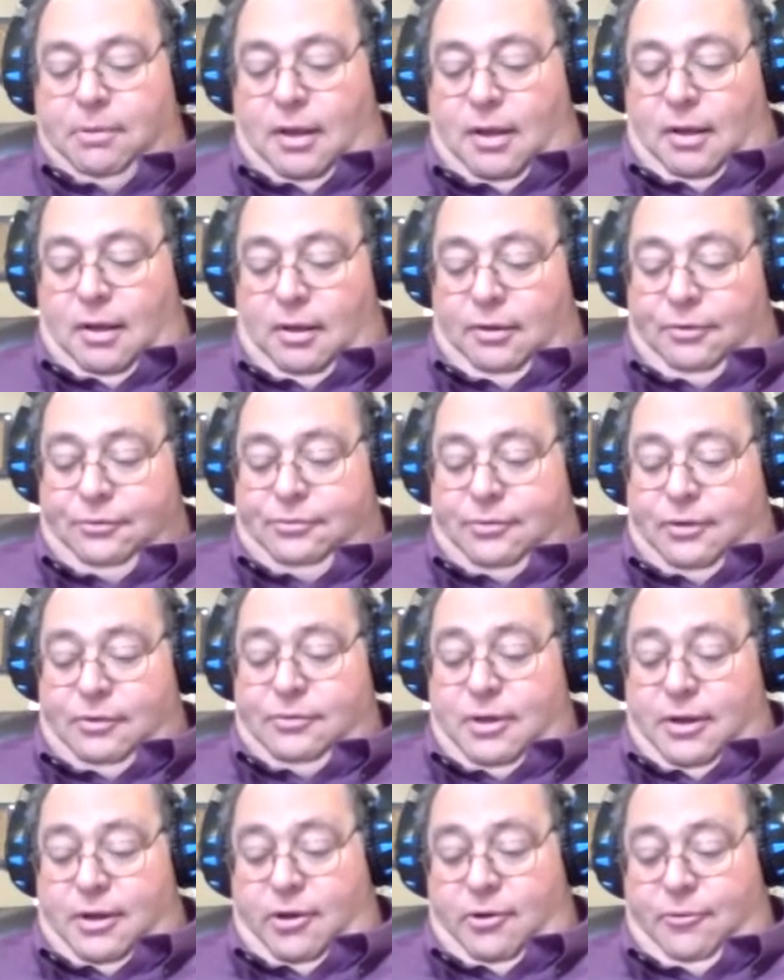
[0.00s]
And the
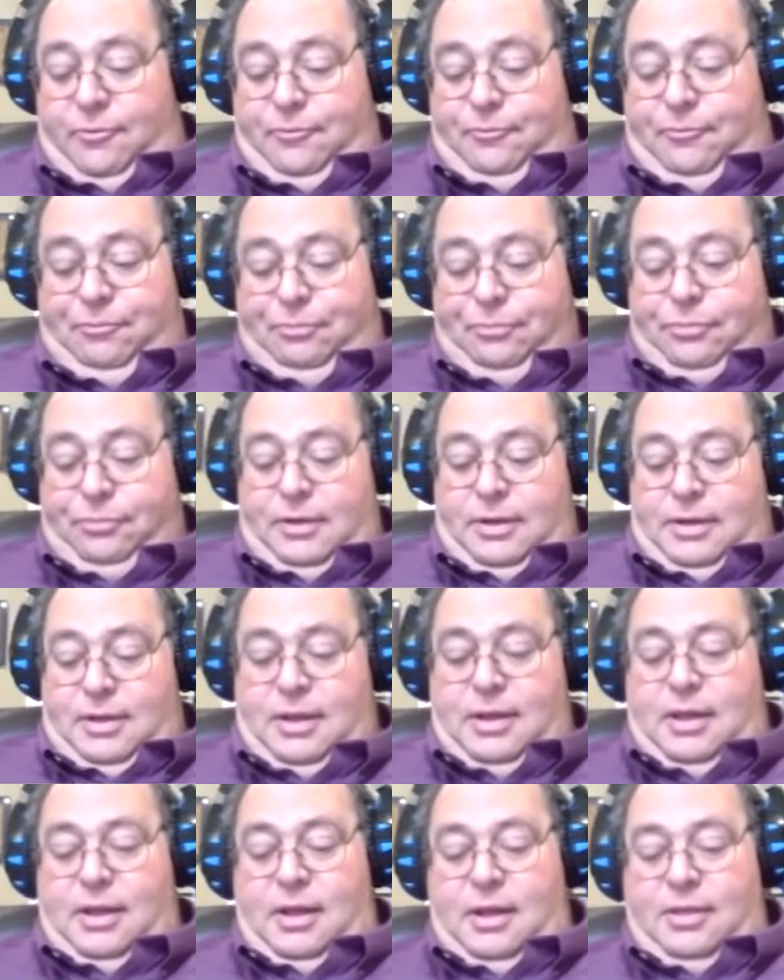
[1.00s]
McDonald's
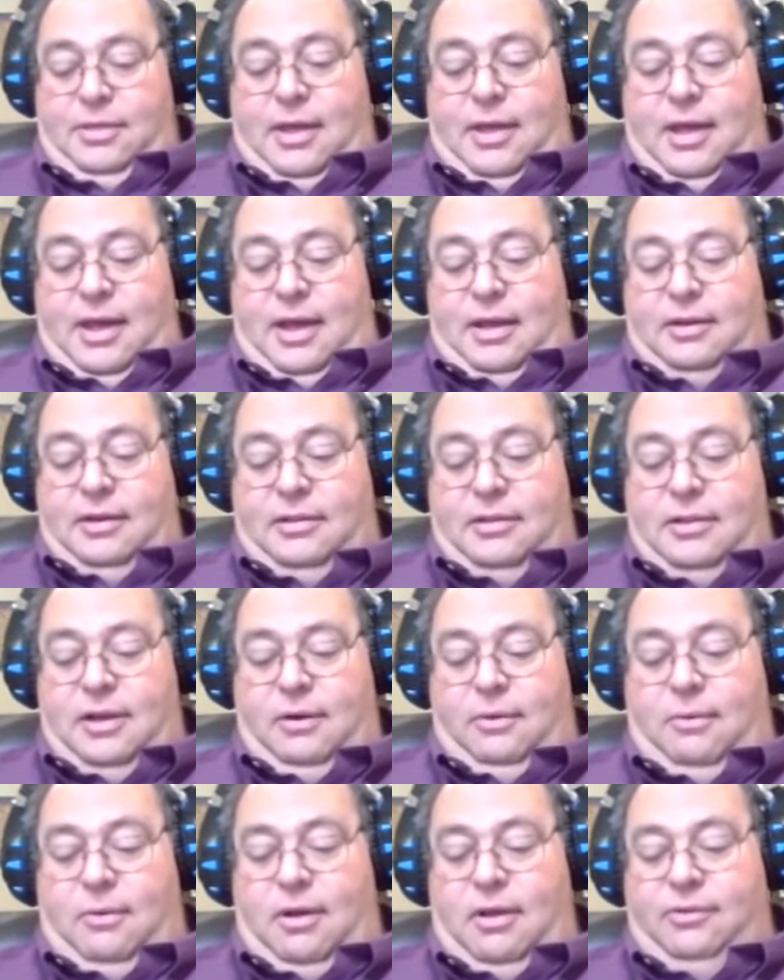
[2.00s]
hot coffee
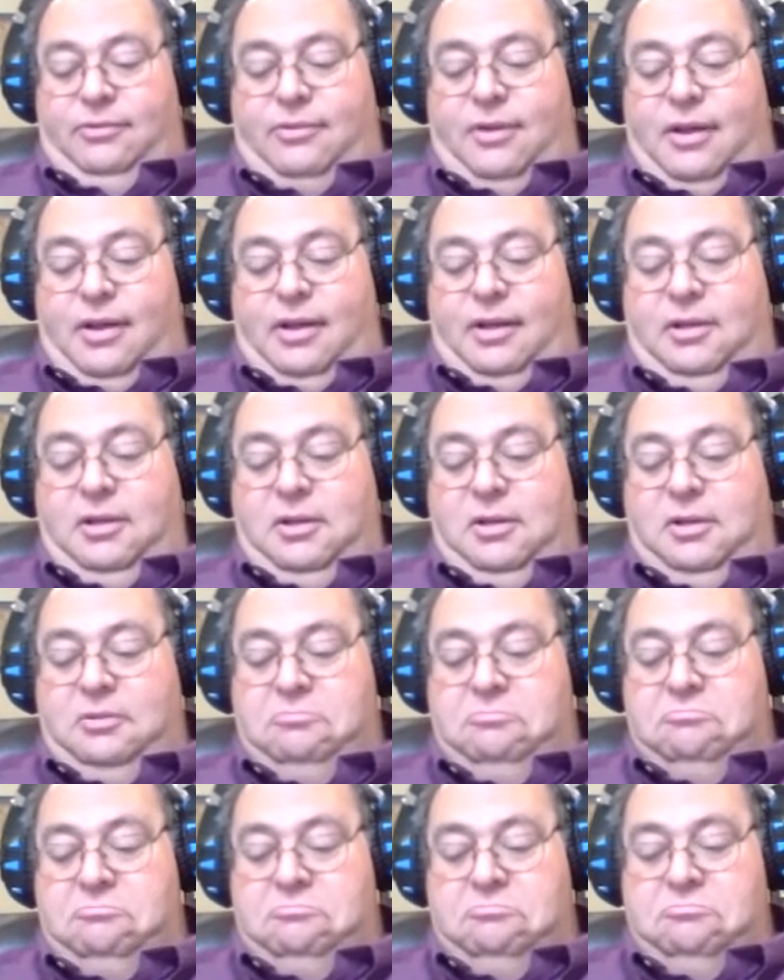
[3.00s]
case is
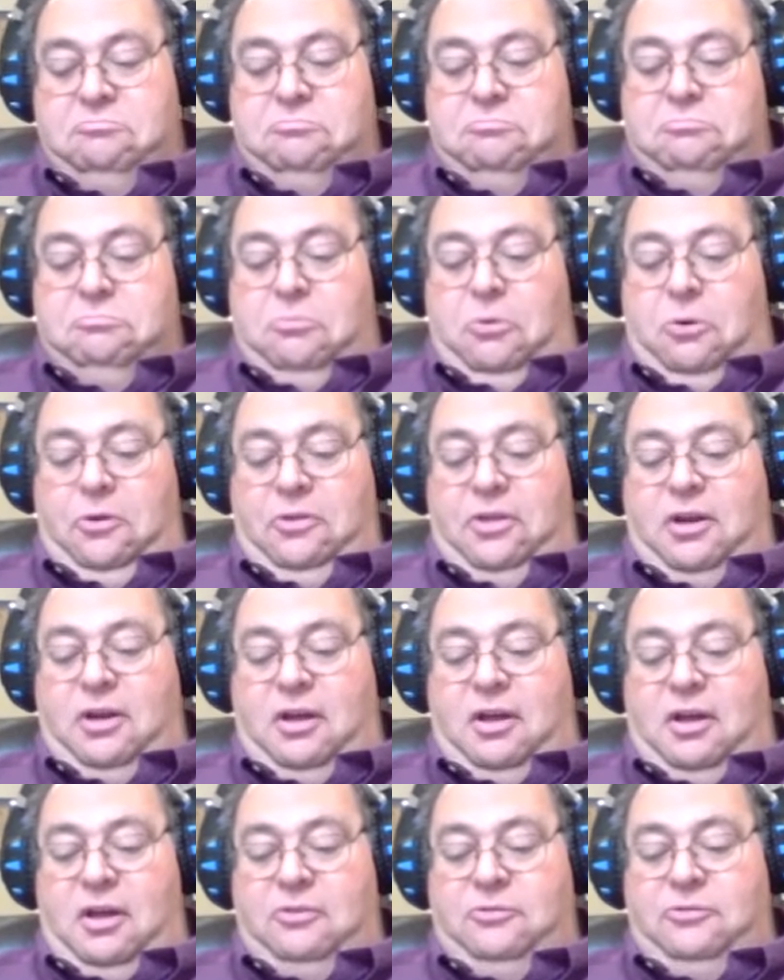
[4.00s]
typically
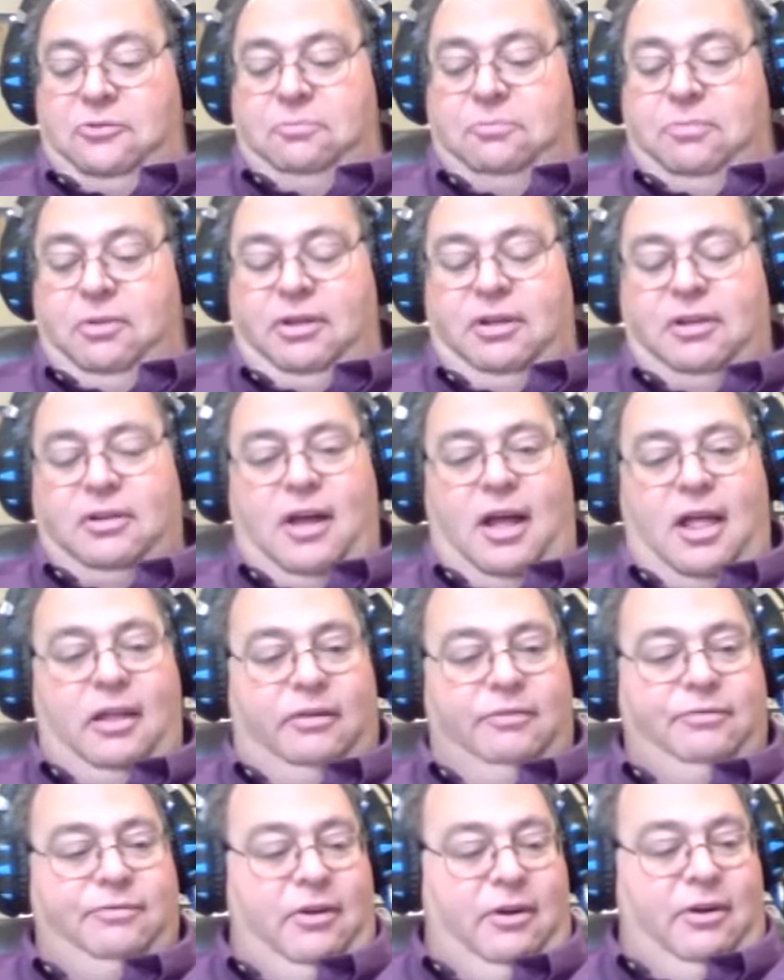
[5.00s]
used to
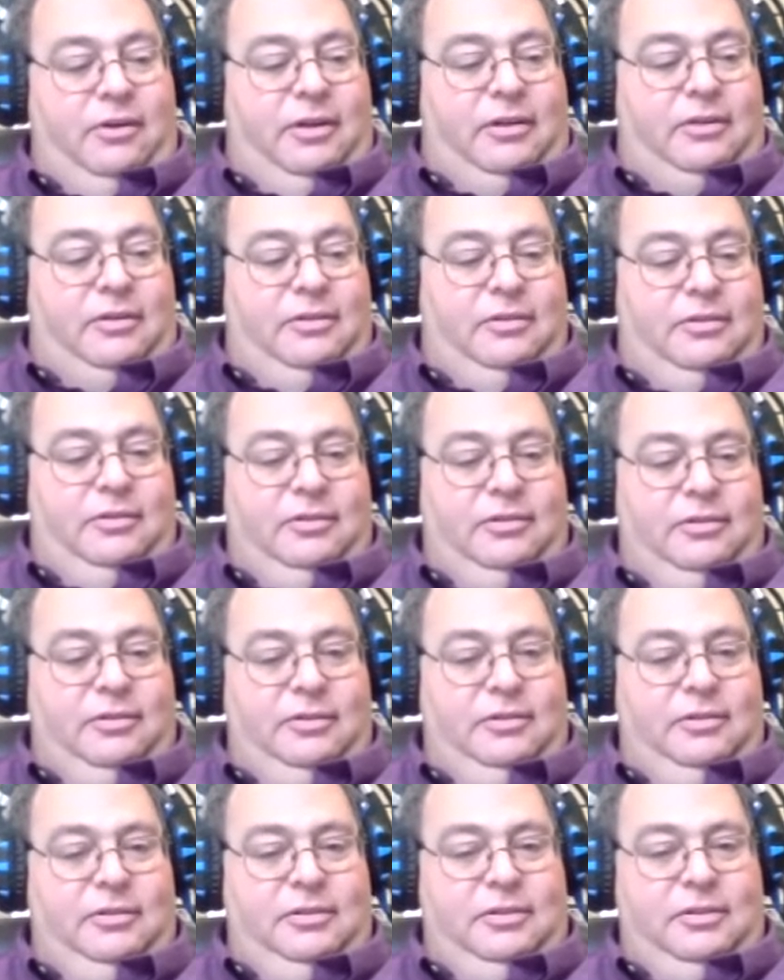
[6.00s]
argue
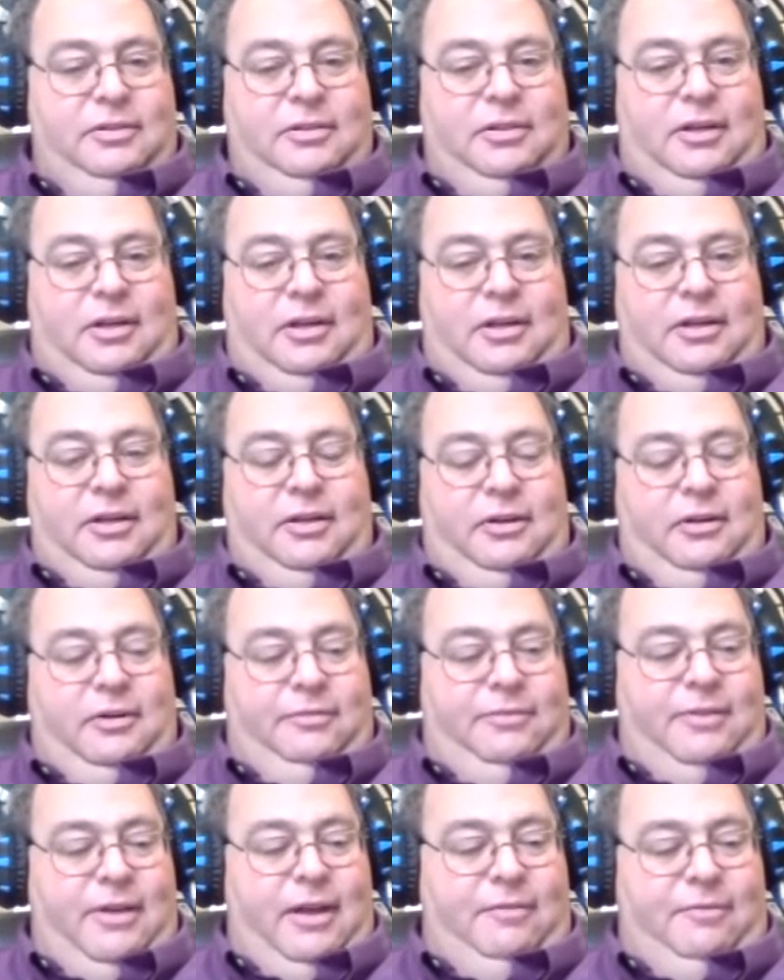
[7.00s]
runaway
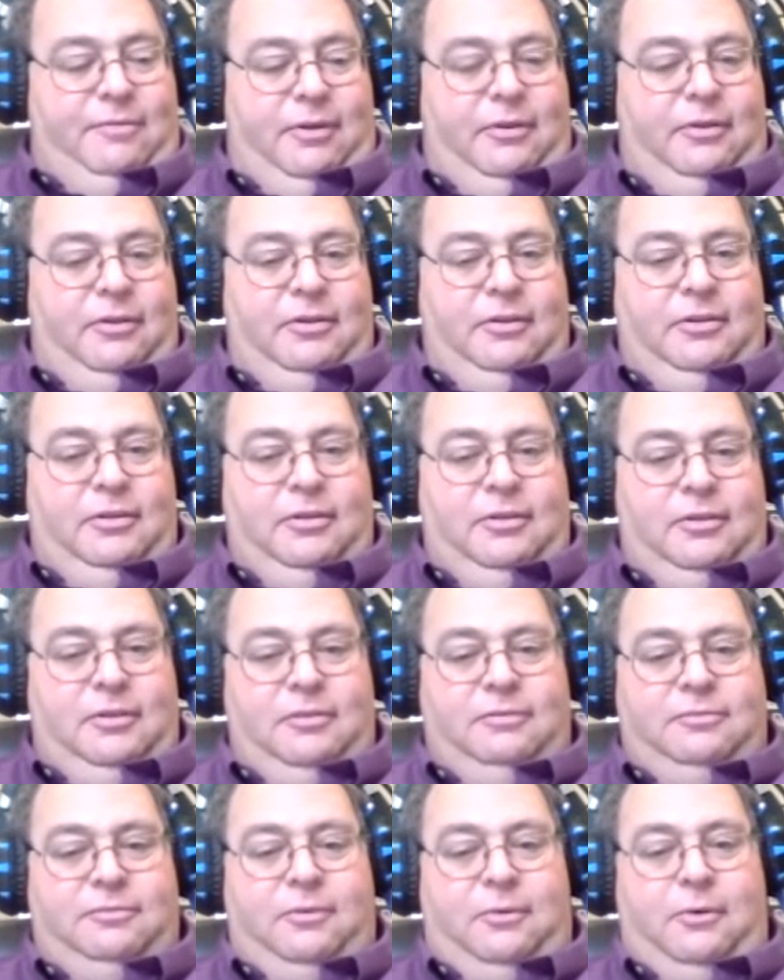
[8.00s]
juries
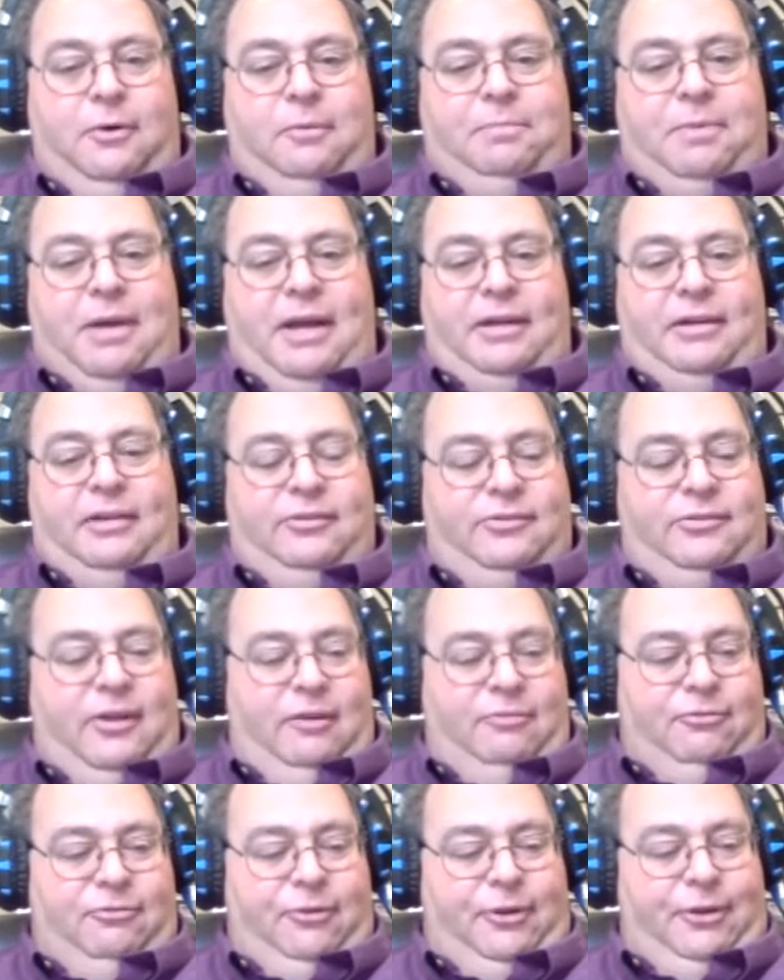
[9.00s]
exorbitant
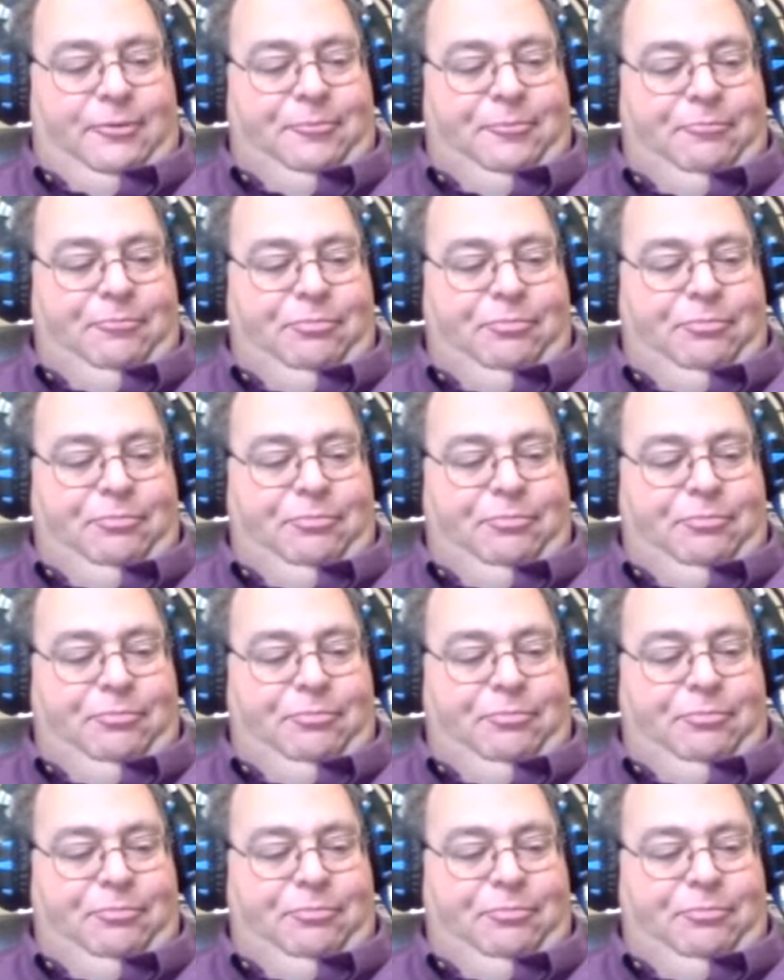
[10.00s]
verdicts.